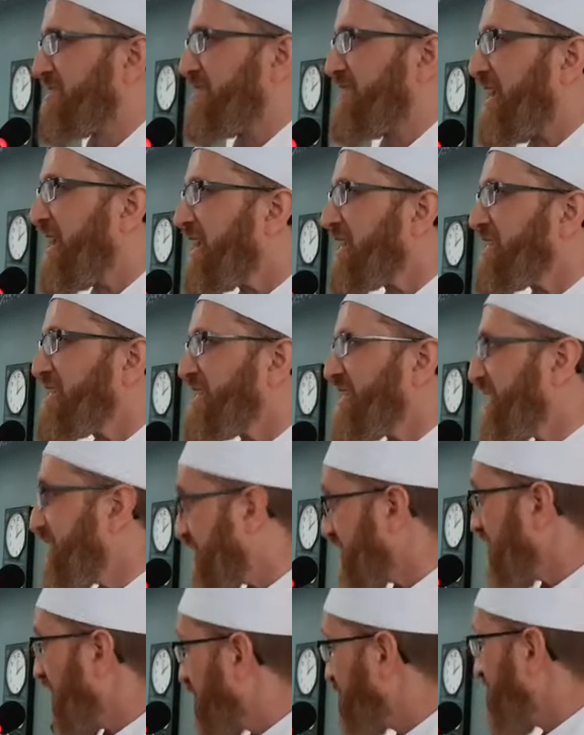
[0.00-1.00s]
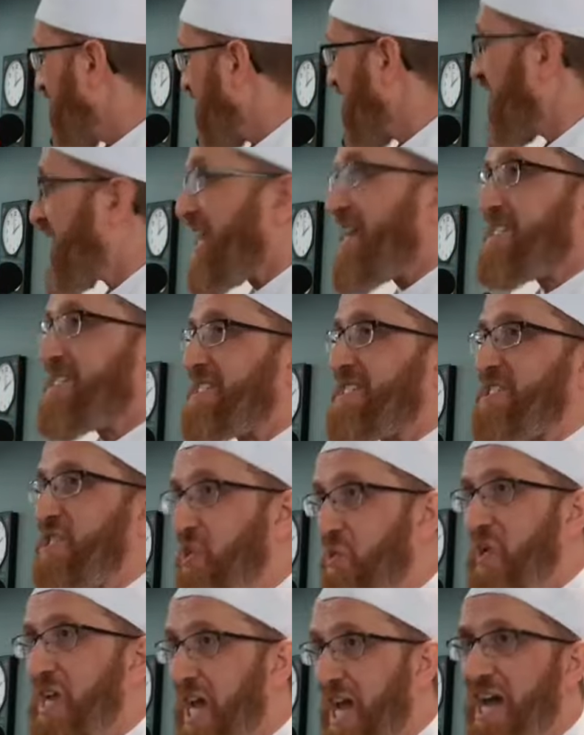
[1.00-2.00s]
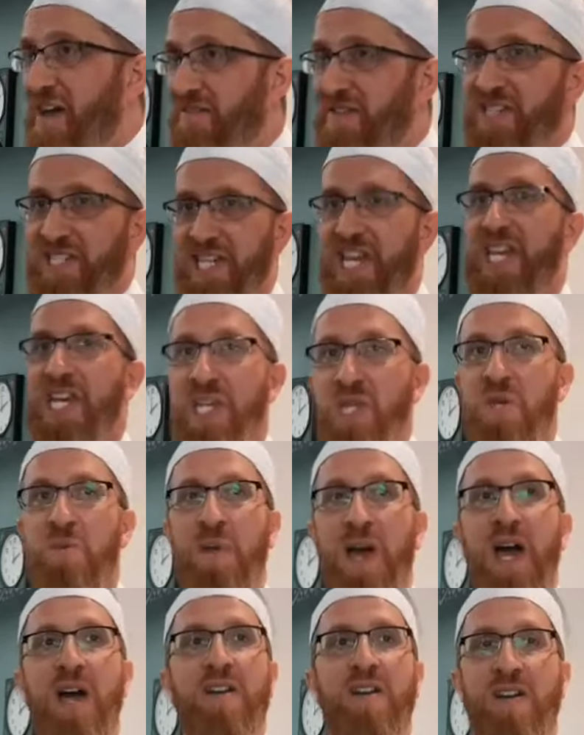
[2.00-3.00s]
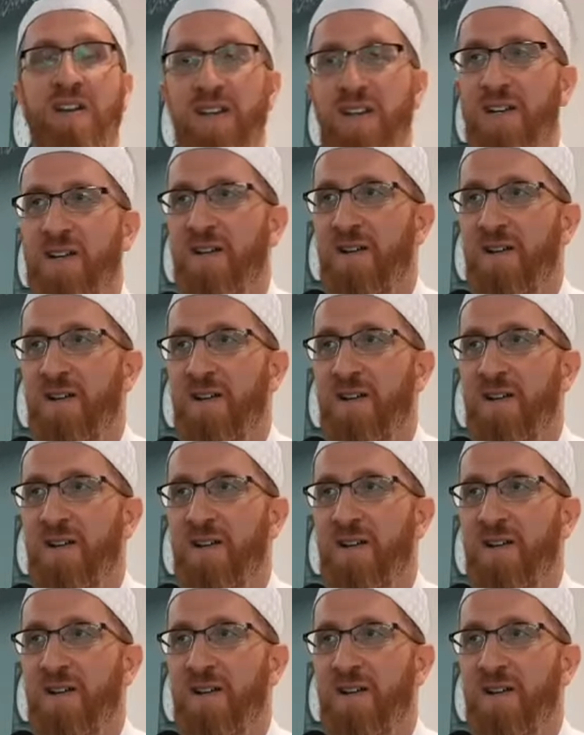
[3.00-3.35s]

Right? Is it up to us? Do we have a say in the matter?